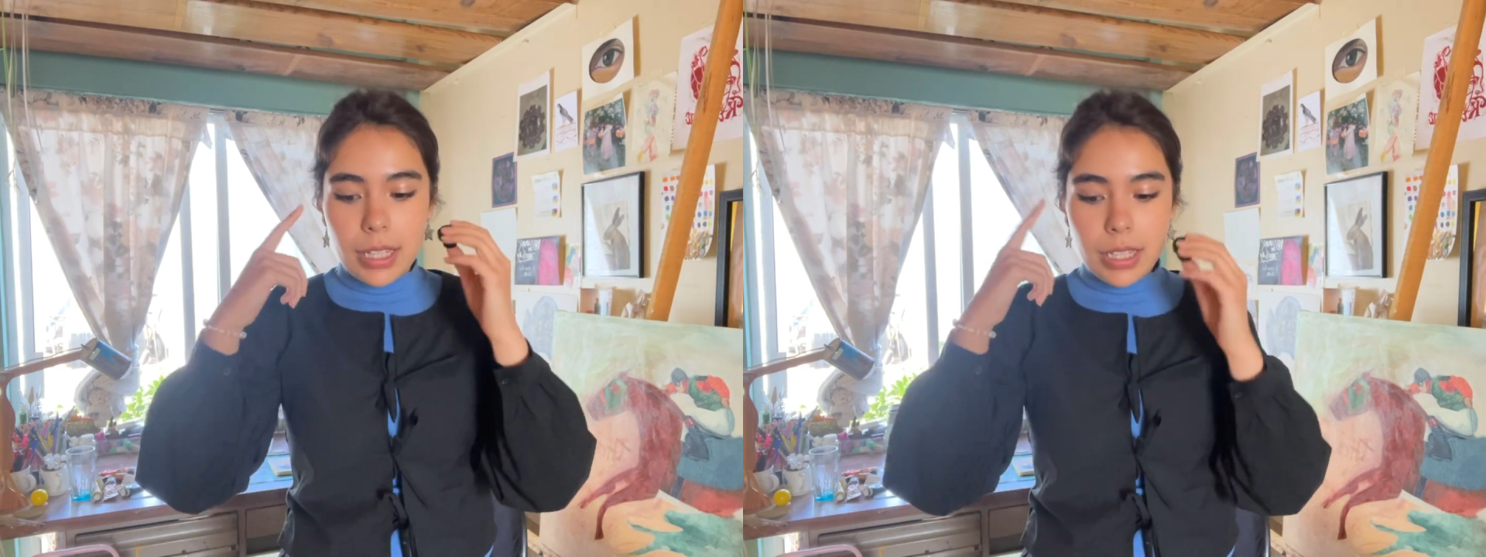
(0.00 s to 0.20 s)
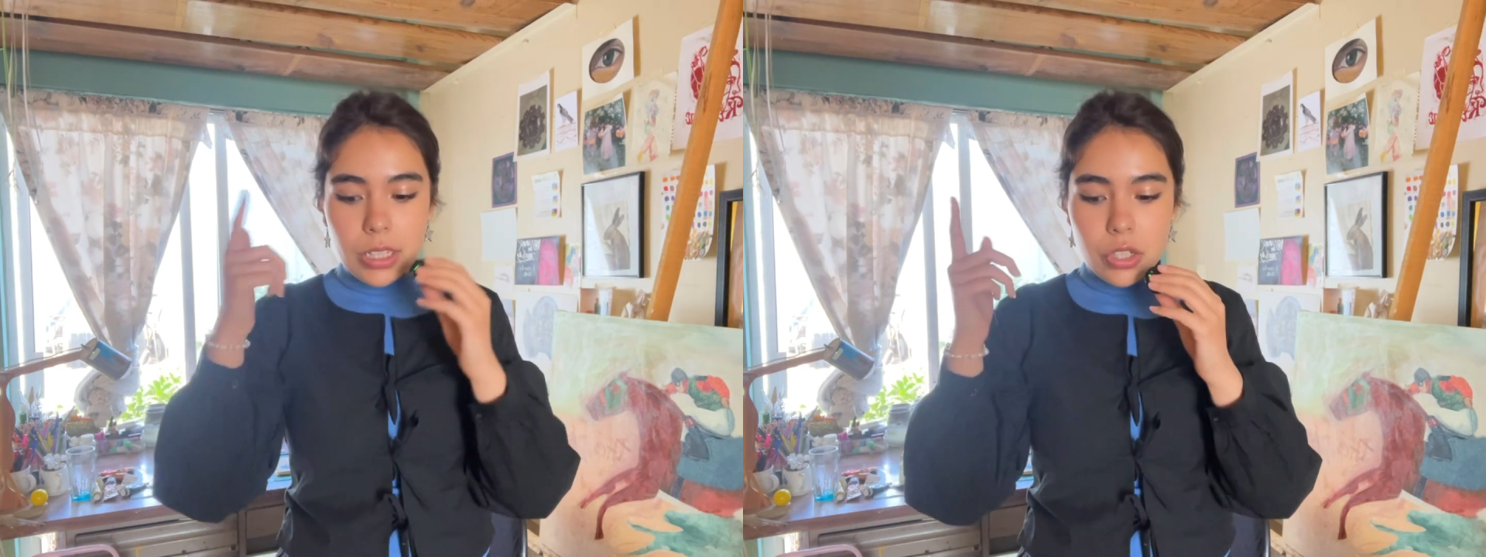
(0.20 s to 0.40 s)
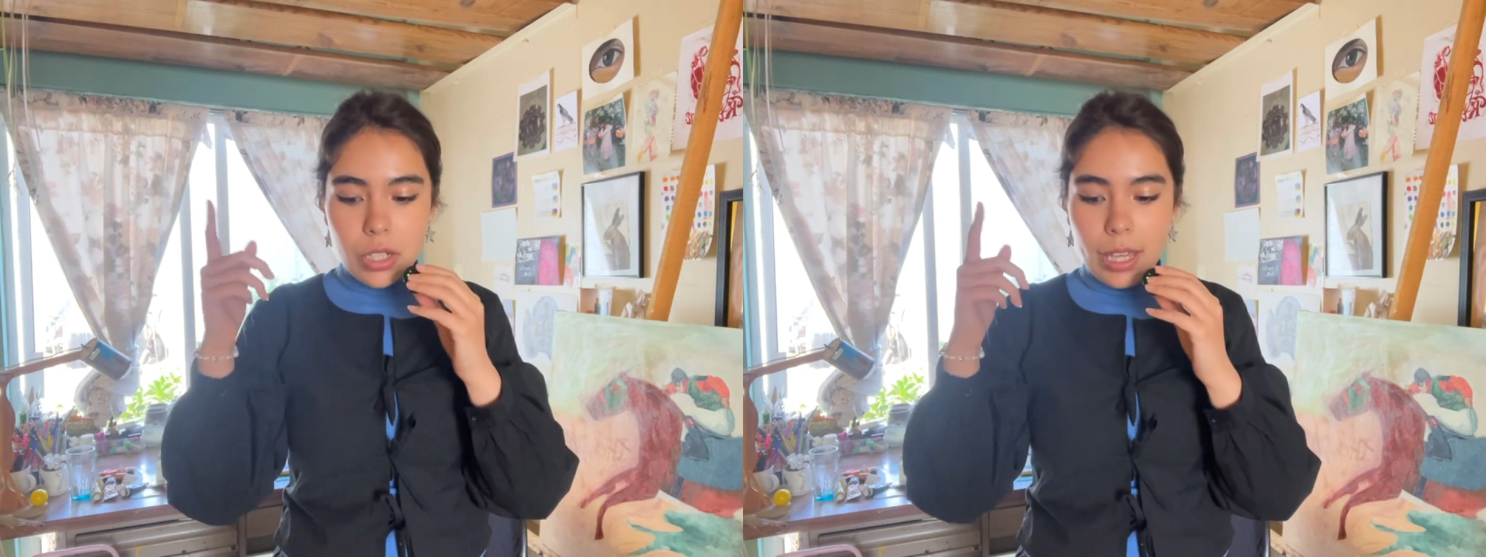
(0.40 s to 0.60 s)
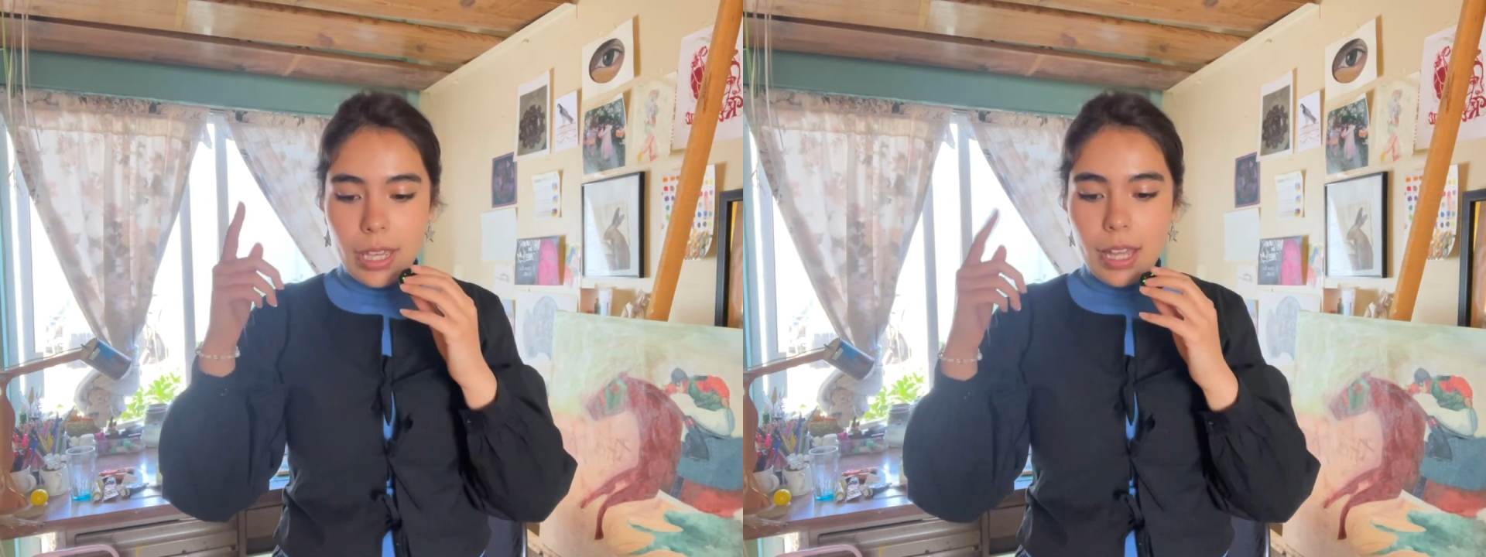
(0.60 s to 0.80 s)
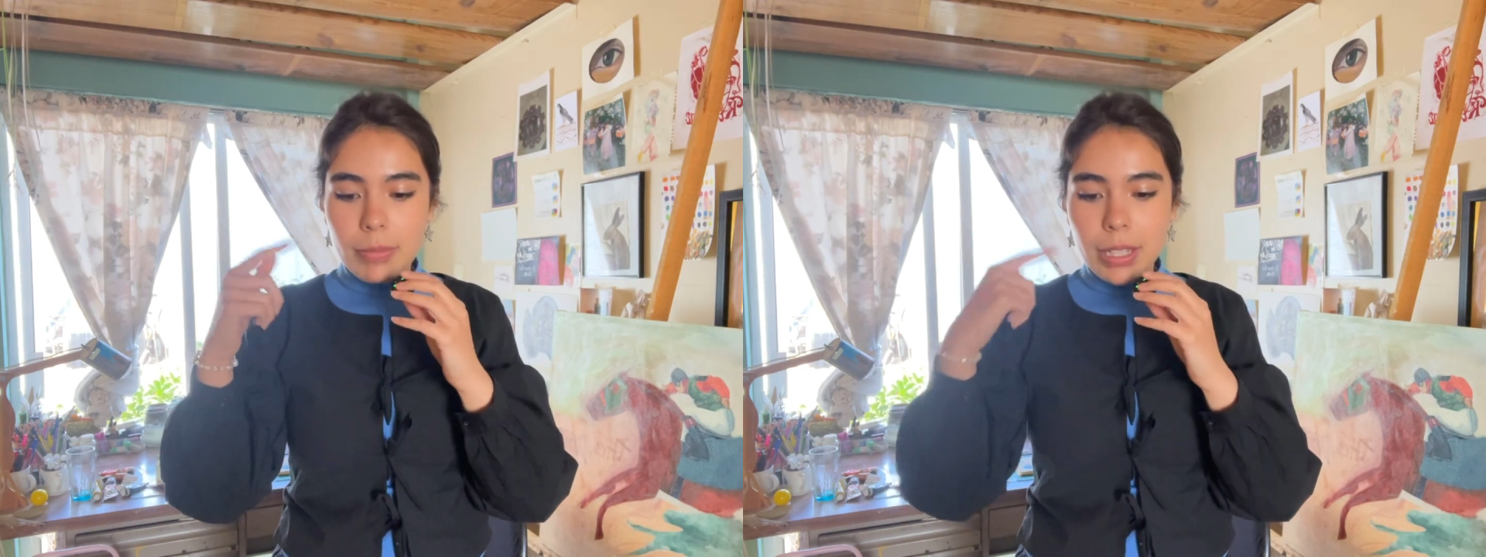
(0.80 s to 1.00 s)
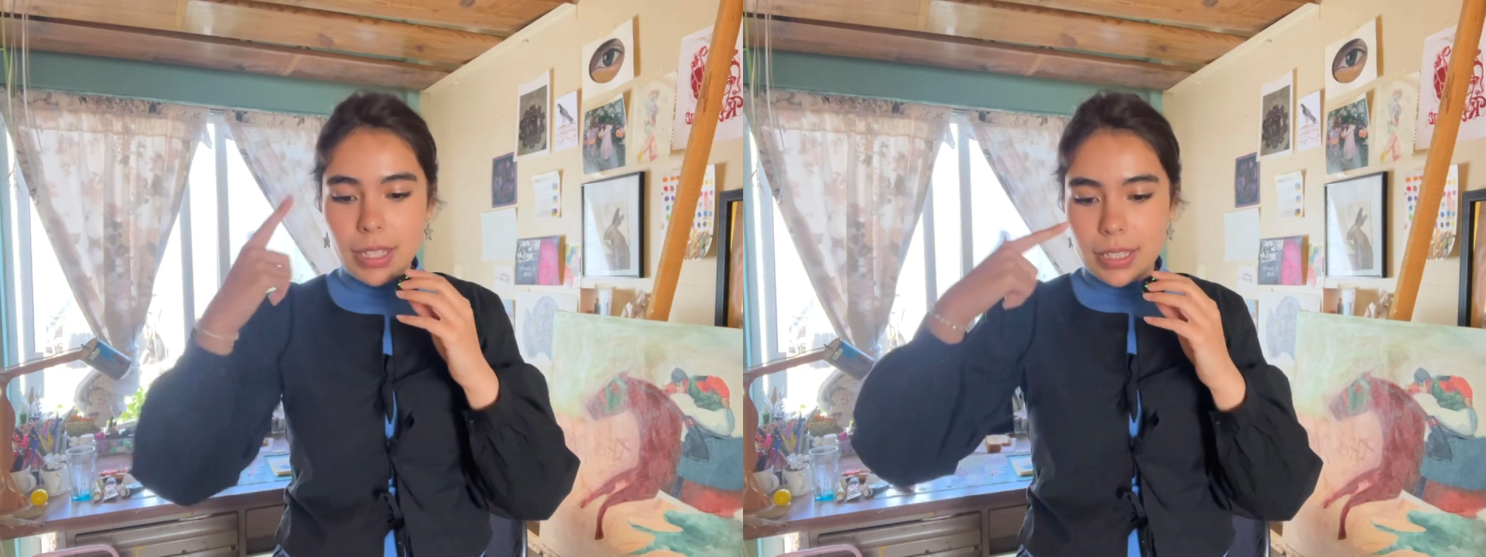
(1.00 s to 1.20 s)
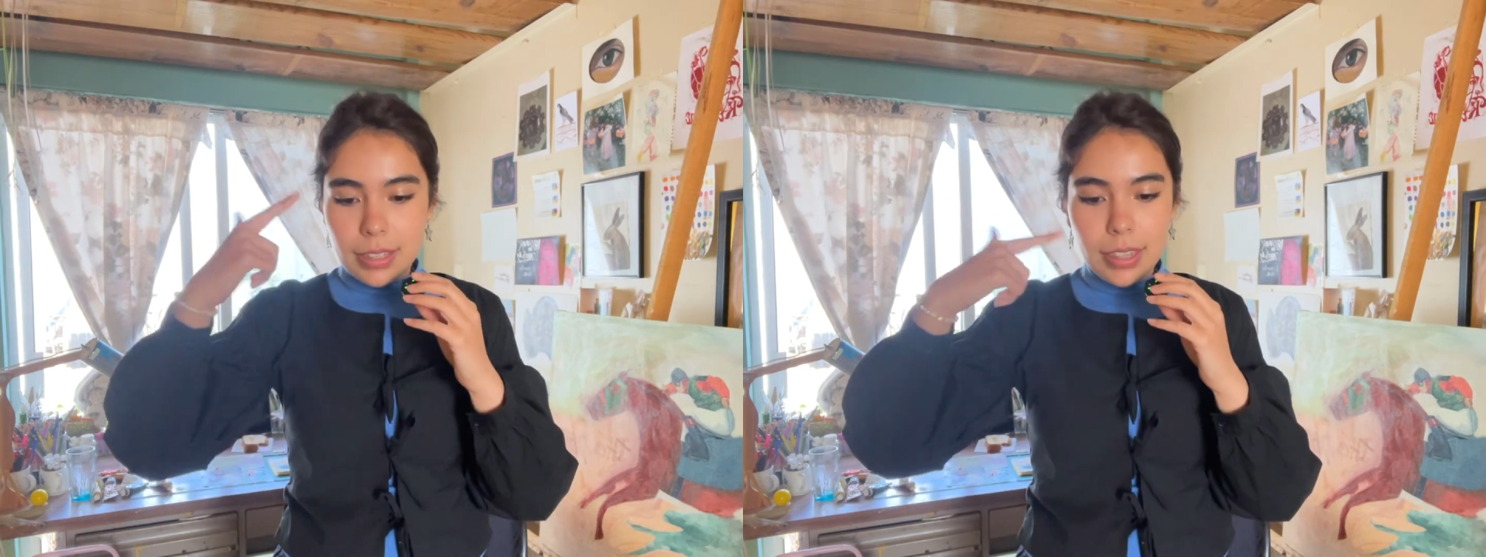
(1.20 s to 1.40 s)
Each day I'm like